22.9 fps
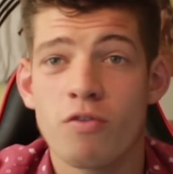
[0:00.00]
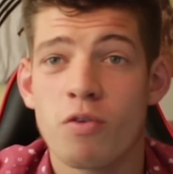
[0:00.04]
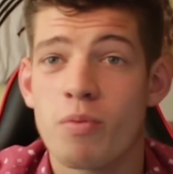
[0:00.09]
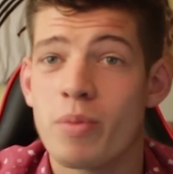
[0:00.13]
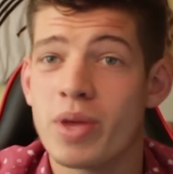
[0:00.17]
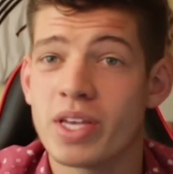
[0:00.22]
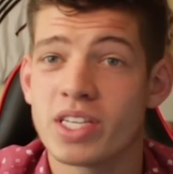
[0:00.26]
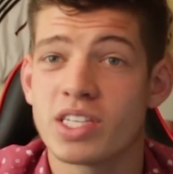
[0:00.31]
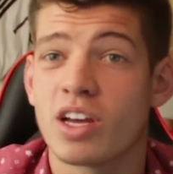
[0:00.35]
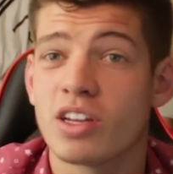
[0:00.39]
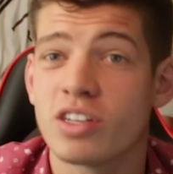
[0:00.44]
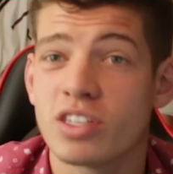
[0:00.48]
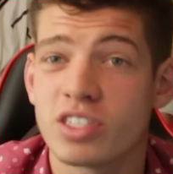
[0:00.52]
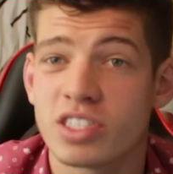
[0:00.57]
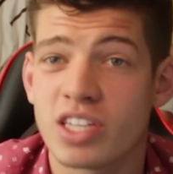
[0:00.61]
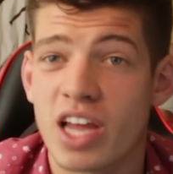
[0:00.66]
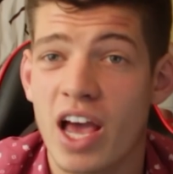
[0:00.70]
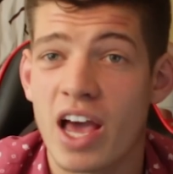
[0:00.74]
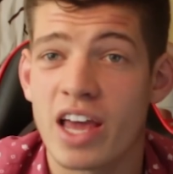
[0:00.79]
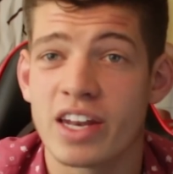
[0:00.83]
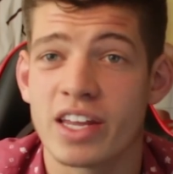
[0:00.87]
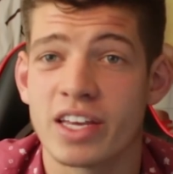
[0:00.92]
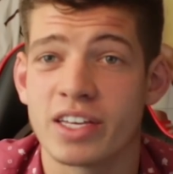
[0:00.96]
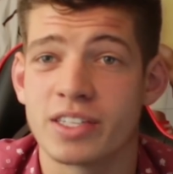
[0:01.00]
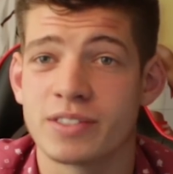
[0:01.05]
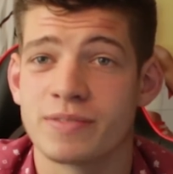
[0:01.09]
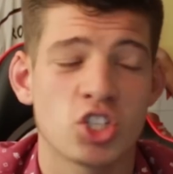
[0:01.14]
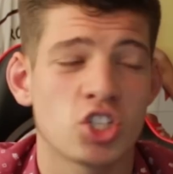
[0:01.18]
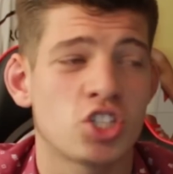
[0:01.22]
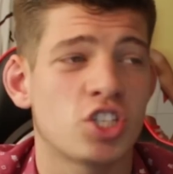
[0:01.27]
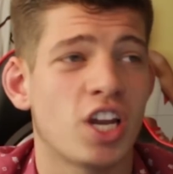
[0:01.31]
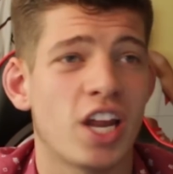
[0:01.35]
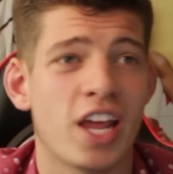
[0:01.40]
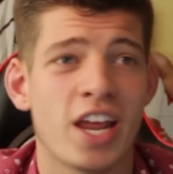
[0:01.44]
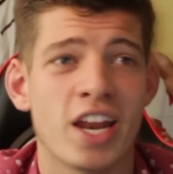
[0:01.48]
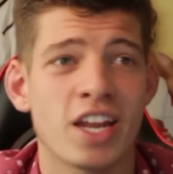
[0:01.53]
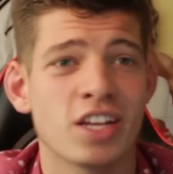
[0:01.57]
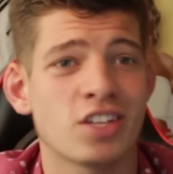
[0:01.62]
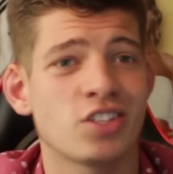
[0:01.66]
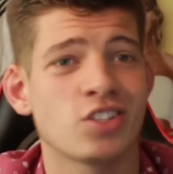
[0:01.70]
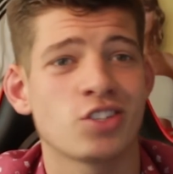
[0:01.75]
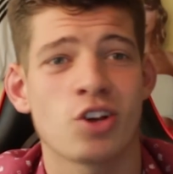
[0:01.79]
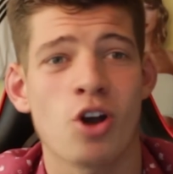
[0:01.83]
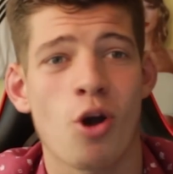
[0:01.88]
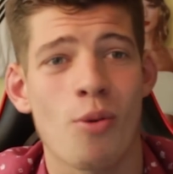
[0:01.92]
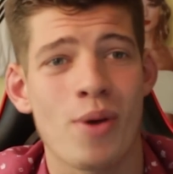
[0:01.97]
for misunderstanding. Just an
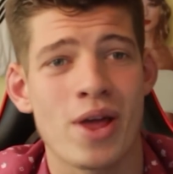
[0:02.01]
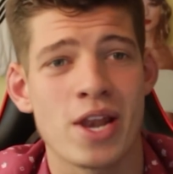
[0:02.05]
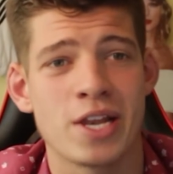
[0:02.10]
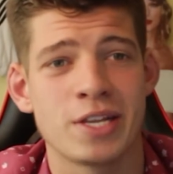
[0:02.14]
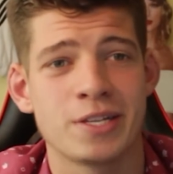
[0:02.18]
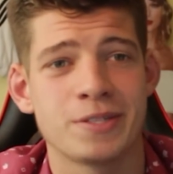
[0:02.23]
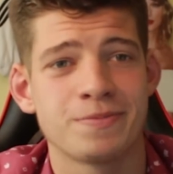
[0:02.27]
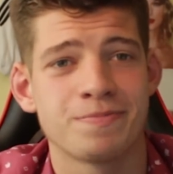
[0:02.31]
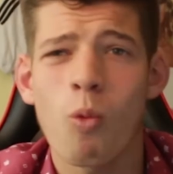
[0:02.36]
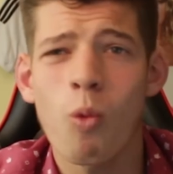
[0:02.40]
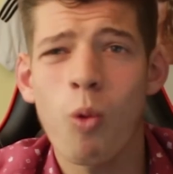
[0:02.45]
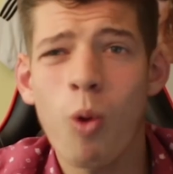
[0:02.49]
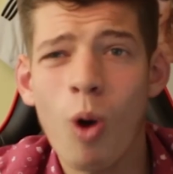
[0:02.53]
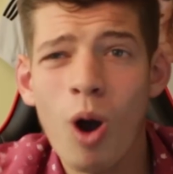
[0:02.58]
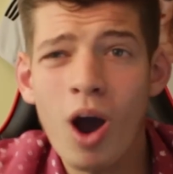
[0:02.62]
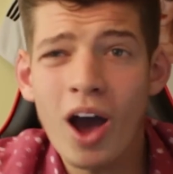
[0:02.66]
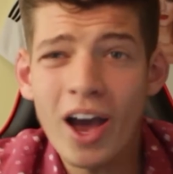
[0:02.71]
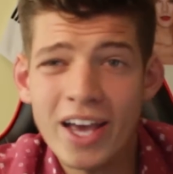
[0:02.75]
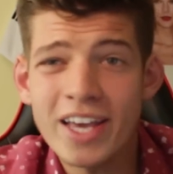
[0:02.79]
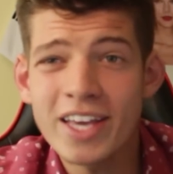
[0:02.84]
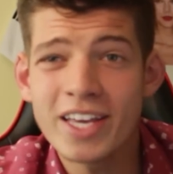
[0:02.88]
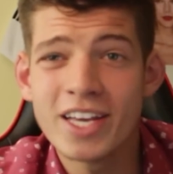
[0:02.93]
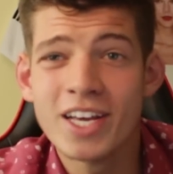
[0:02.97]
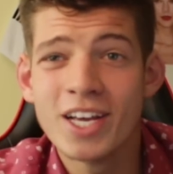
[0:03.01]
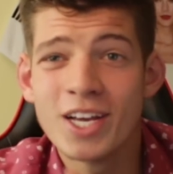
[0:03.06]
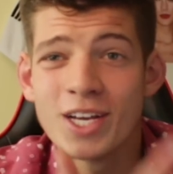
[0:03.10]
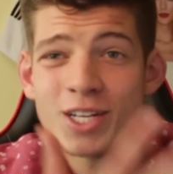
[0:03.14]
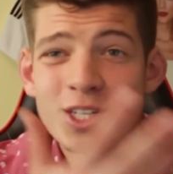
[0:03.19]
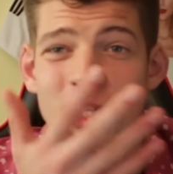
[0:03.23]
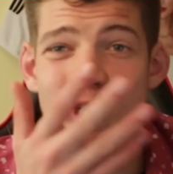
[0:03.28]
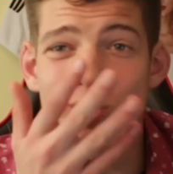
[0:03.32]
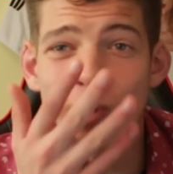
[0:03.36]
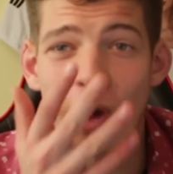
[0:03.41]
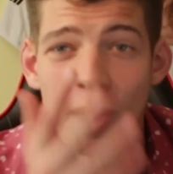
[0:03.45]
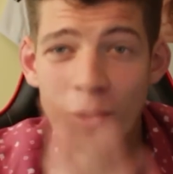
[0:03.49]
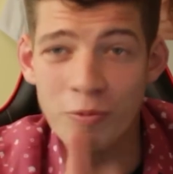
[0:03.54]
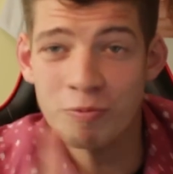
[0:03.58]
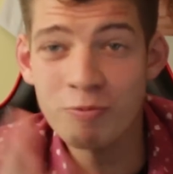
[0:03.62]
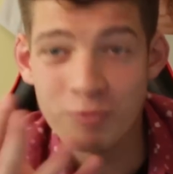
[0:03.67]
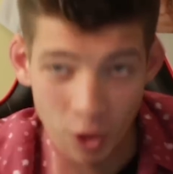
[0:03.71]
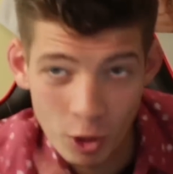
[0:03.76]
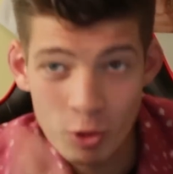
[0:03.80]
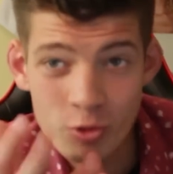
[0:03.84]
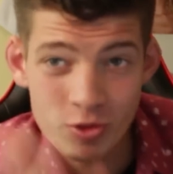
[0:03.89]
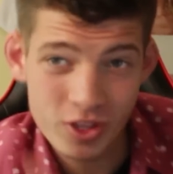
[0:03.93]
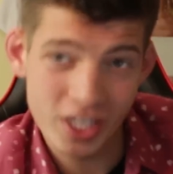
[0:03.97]
innocent comment. Why do you
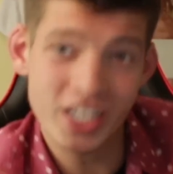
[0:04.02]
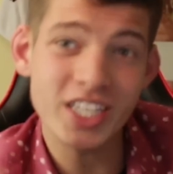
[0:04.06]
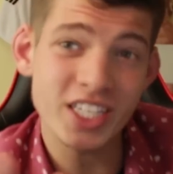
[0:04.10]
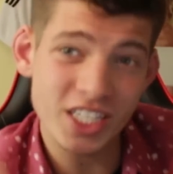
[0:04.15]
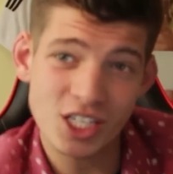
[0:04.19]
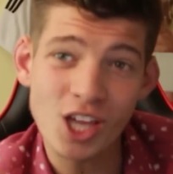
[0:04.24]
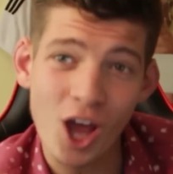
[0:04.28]
upvote this